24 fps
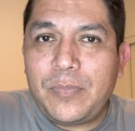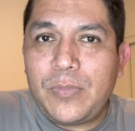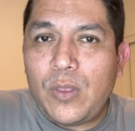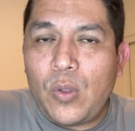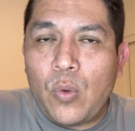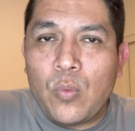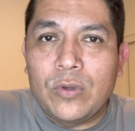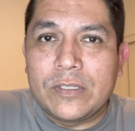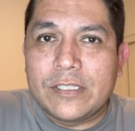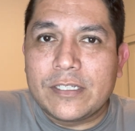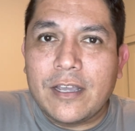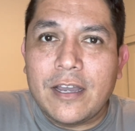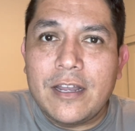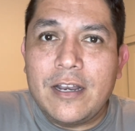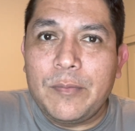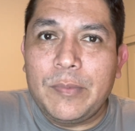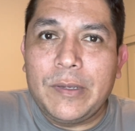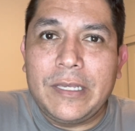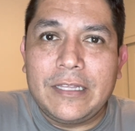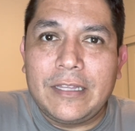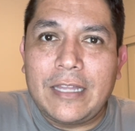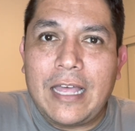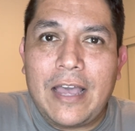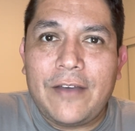what's going to
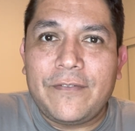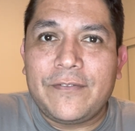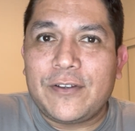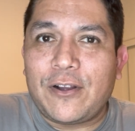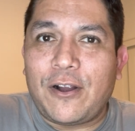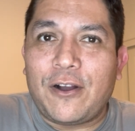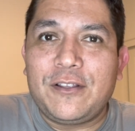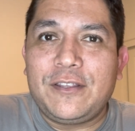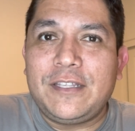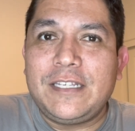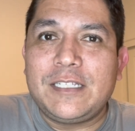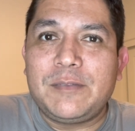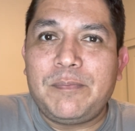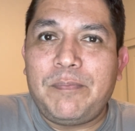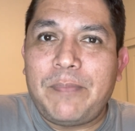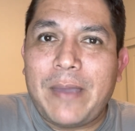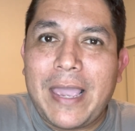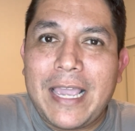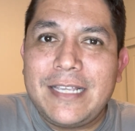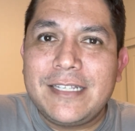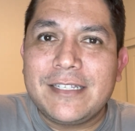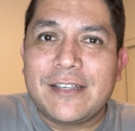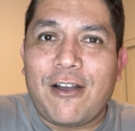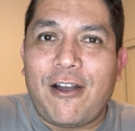be left are these
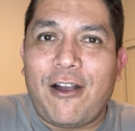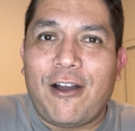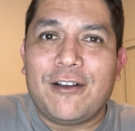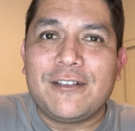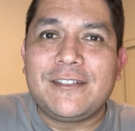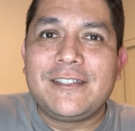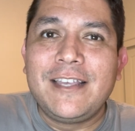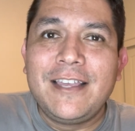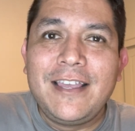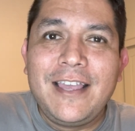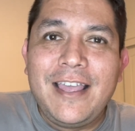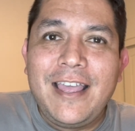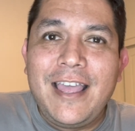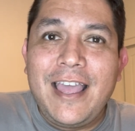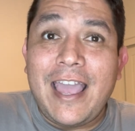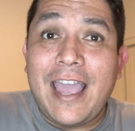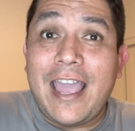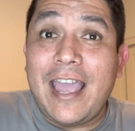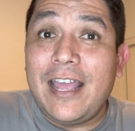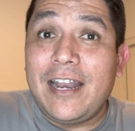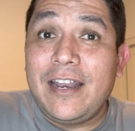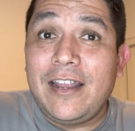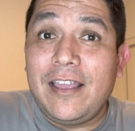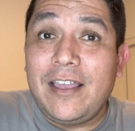base cards.
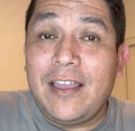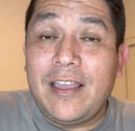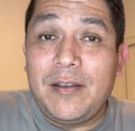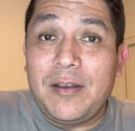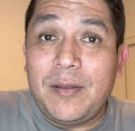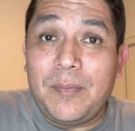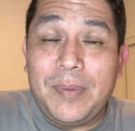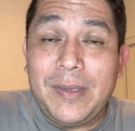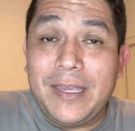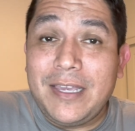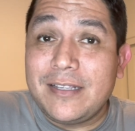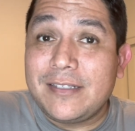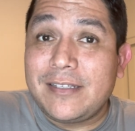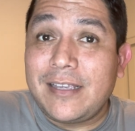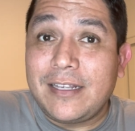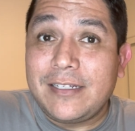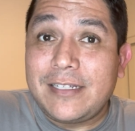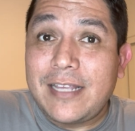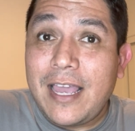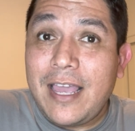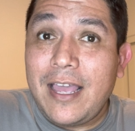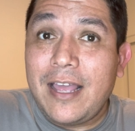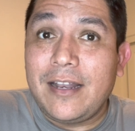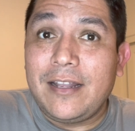And in a PSA
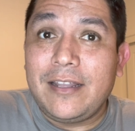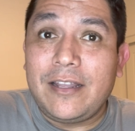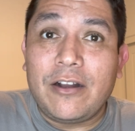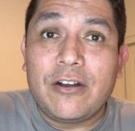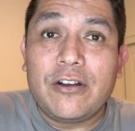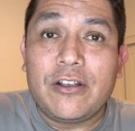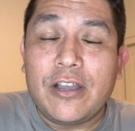10,